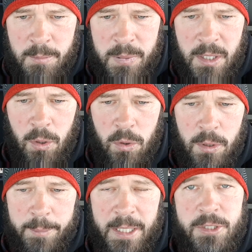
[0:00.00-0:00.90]

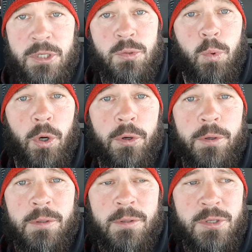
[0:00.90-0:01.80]
Behold, I mean it's His
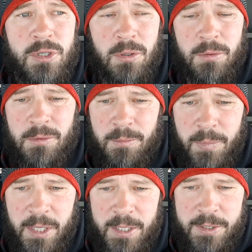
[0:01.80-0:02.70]
word. So,
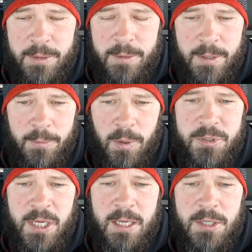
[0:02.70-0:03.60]
but it, what I'm
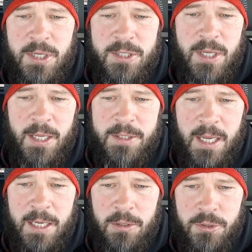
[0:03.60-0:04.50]
saying is that's not
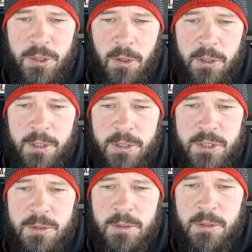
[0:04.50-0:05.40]
Daniel talking.
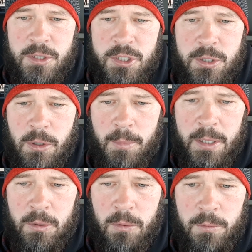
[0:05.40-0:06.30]
It's still
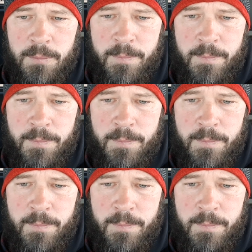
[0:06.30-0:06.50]
Michael.